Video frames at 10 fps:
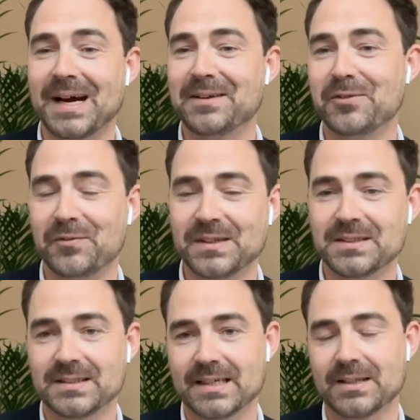kind of a
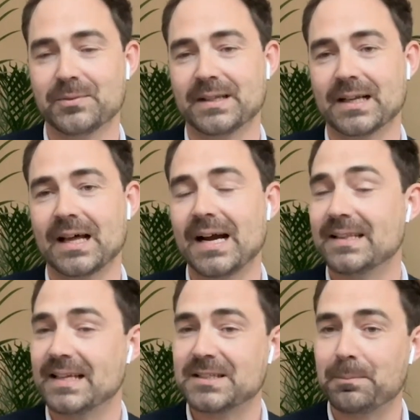vision together with the
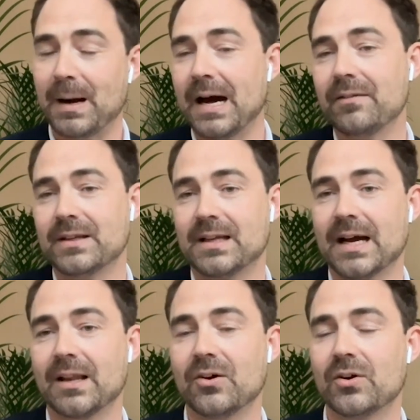client. That's a part of the
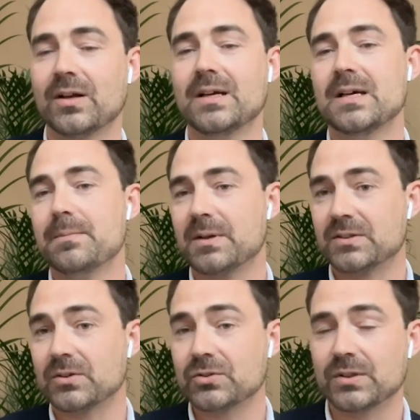dialogue, but
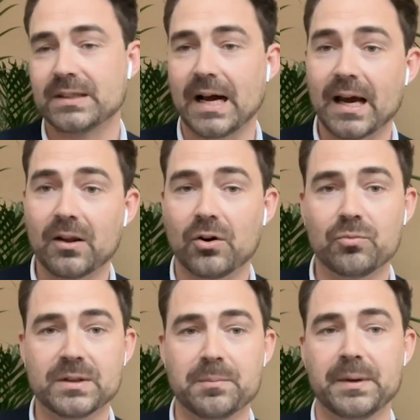it's also a dialogue
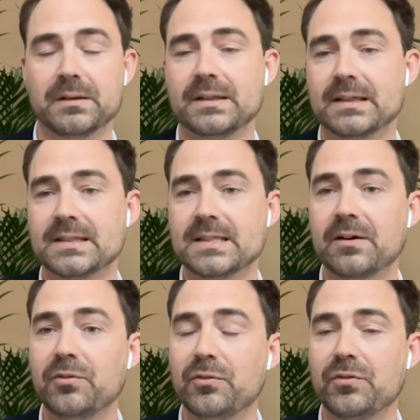with the building
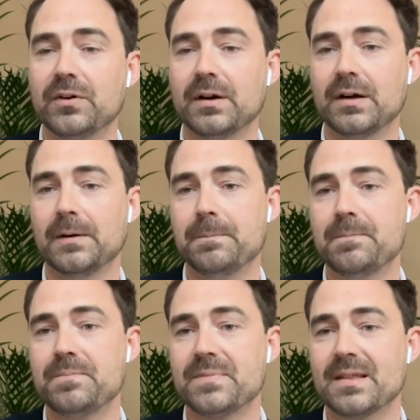itself.
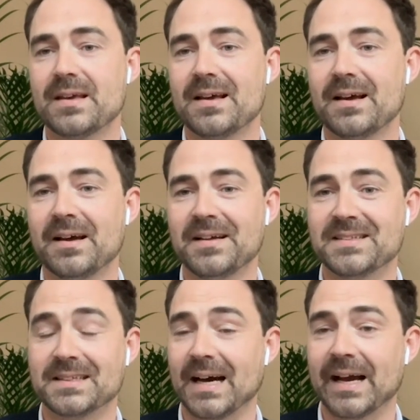Um,
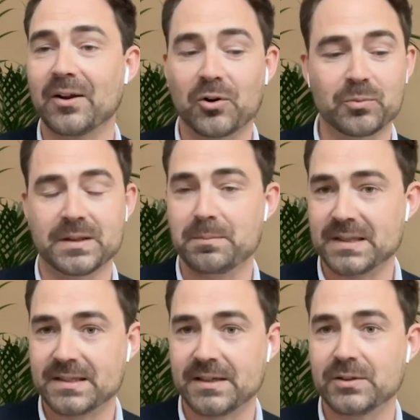it's a dialogue with the
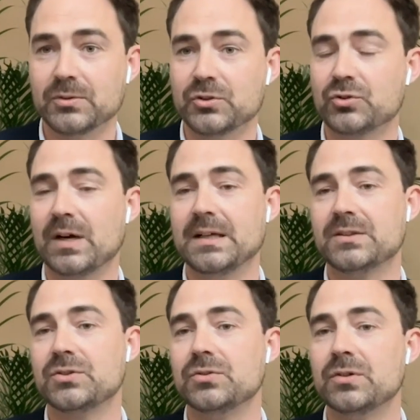materials, trying
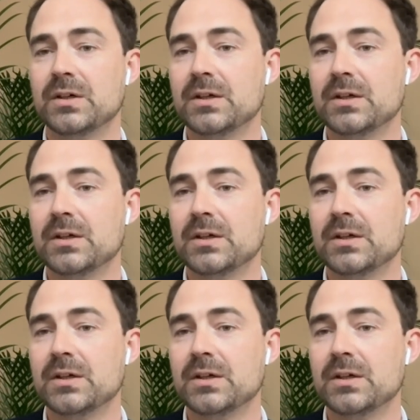to